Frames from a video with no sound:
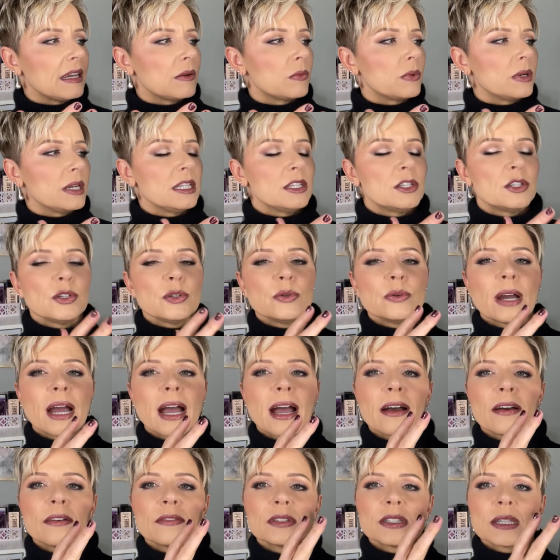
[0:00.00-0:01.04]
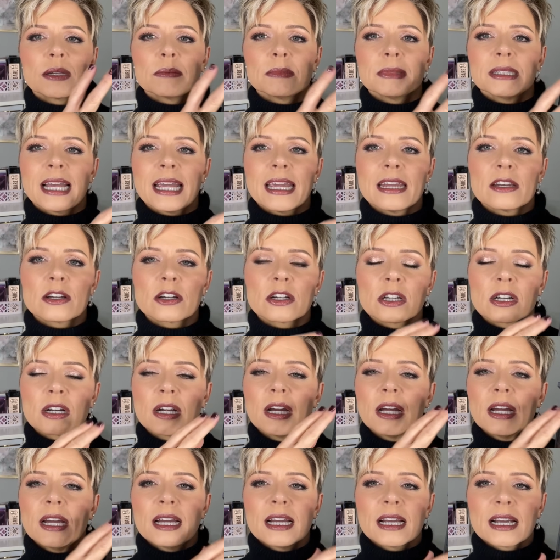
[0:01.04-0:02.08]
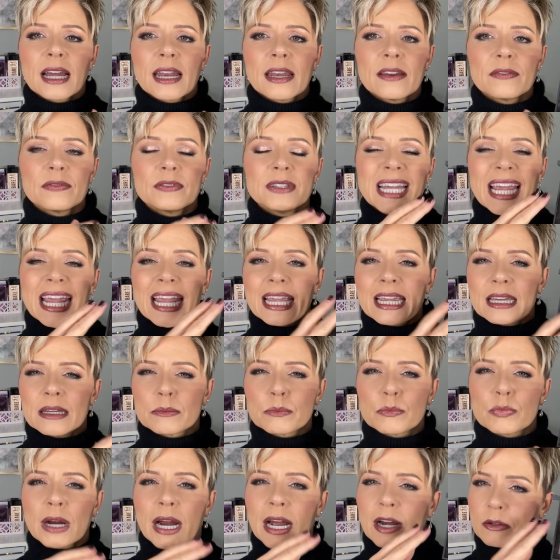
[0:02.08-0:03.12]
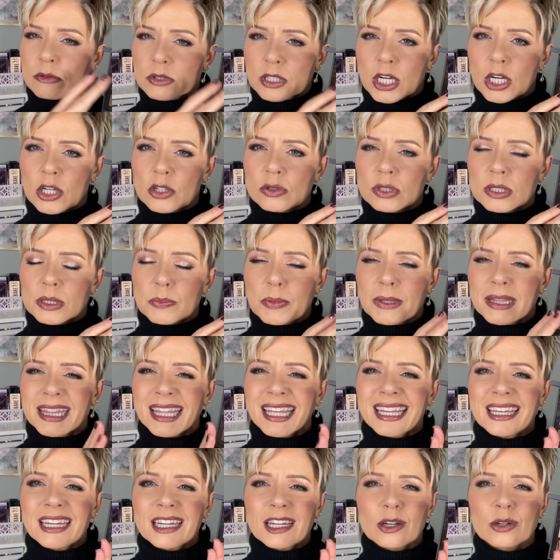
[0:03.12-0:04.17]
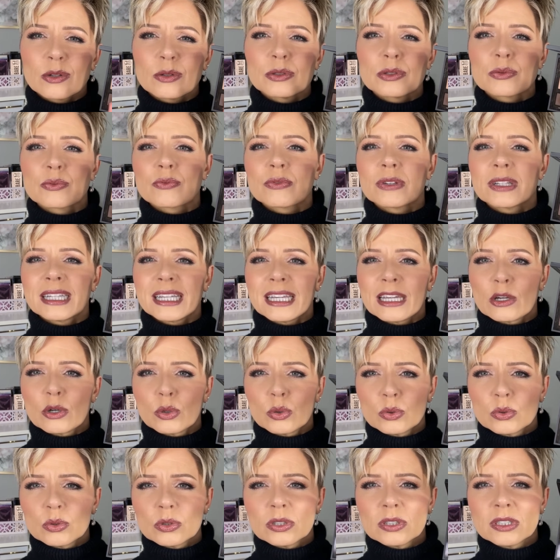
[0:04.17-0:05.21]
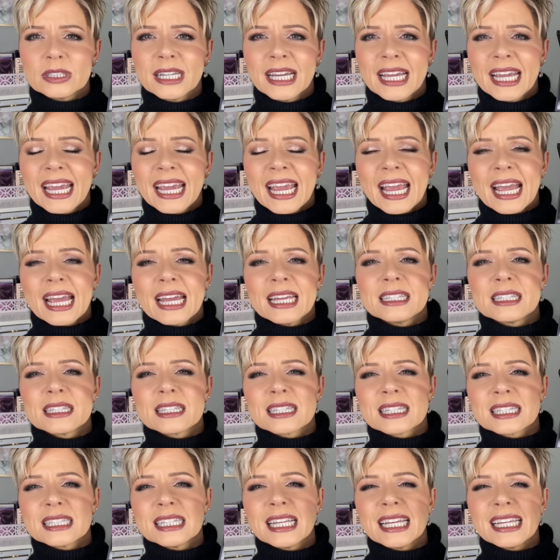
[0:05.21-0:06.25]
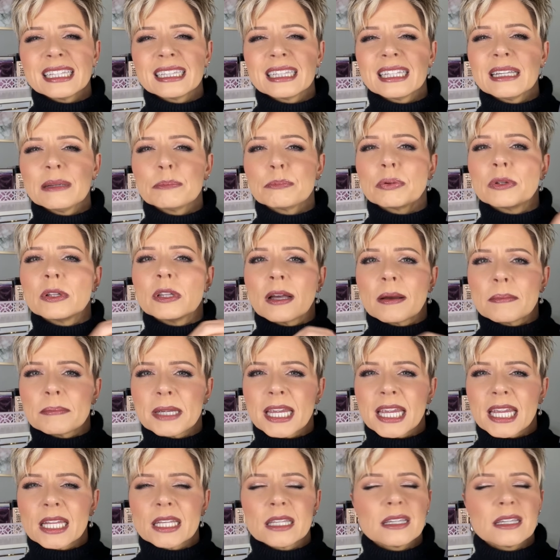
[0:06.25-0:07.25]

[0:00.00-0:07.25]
We do have some lighter kind of tan brown tones, but then it goes really cool and slightly plummy.